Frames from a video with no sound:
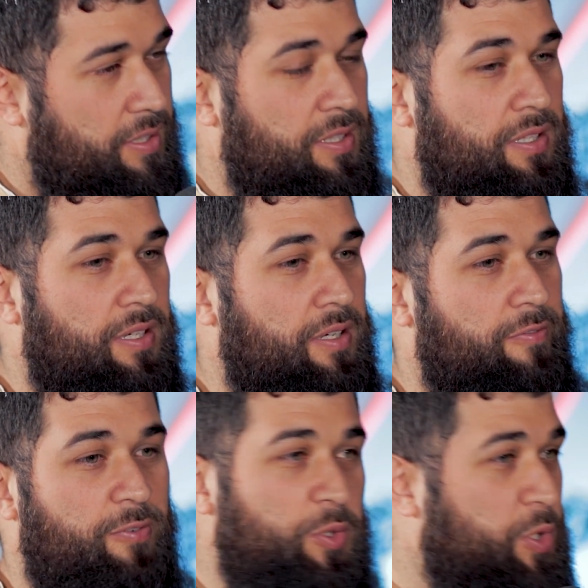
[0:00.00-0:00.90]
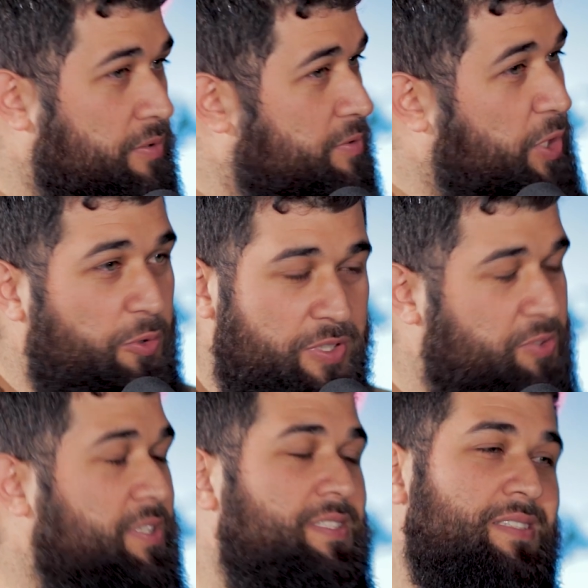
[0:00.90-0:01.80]
for no
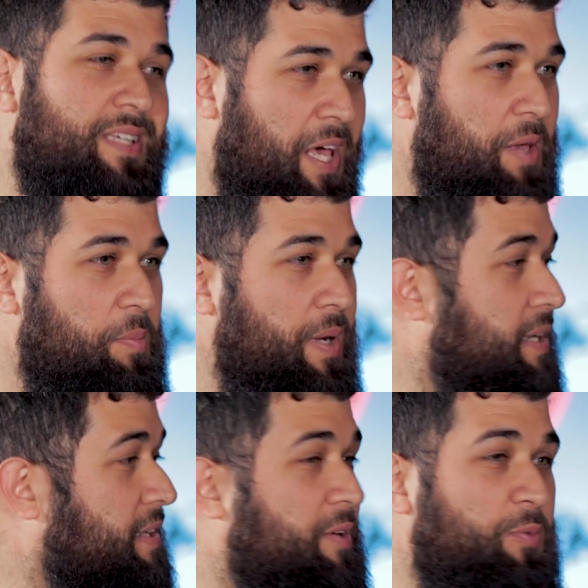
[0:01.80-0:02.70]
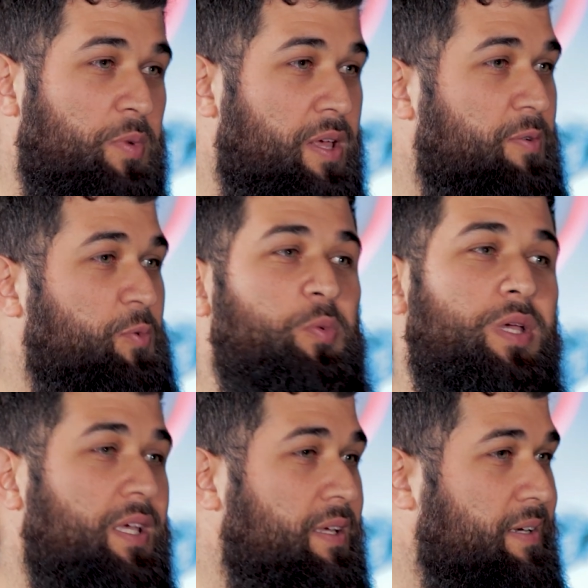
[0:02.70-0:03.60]
reason, it just came, and then
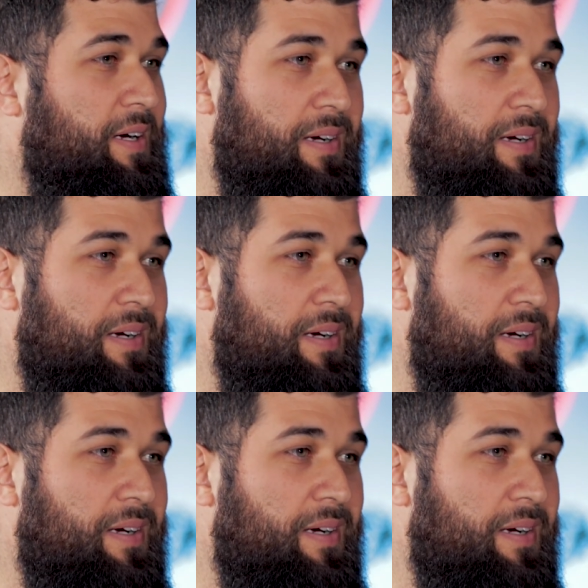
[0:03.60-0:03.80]
we